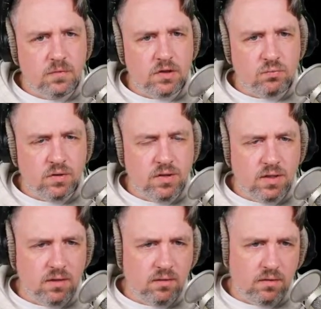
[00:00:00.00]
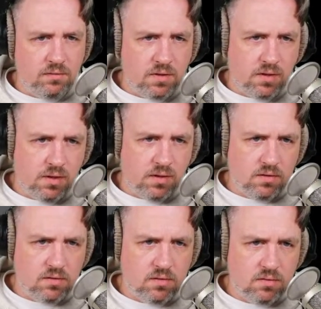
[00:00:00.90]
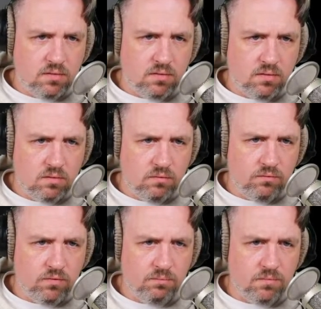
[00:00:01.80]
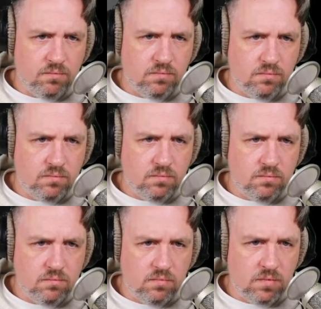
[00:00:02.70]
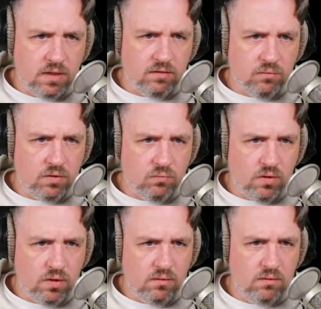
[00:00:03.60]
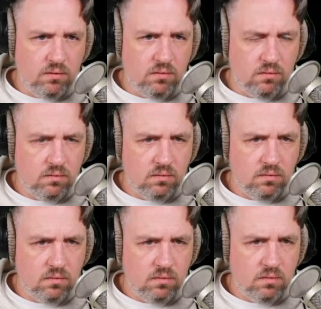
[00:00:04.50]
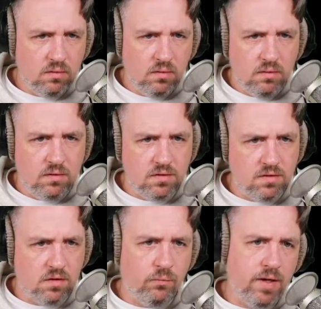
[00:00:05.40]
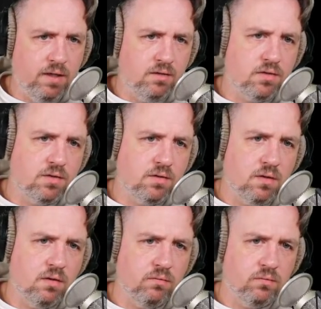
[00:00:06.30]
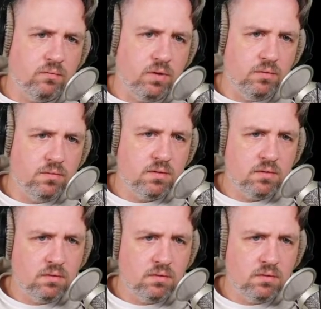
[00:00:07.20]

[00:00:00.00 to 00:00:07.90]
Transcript: one thing I was thinking is from -1 to 1, this is our range of rows.